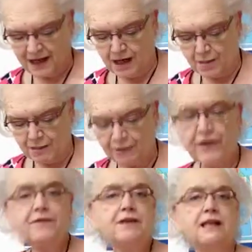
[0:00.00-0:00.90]
Number
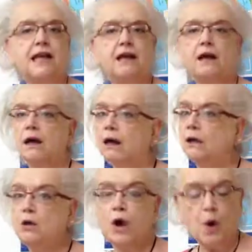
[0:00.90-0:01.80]
15,
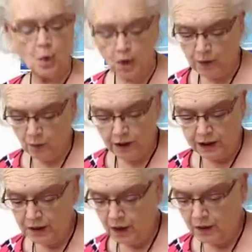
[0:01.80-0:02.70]
no one
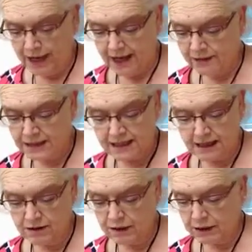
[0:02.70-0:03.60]
wanted to go
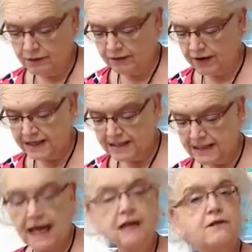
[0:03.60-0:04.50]
downstairs to
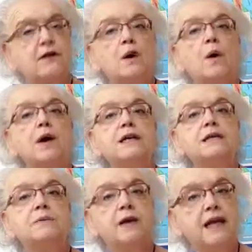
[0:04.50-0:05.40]
investigate the
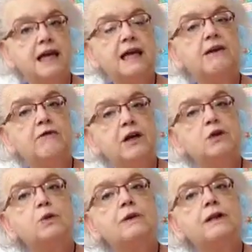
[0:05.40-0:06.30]
noise, but he
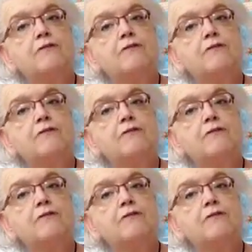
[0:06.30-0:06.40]
eventually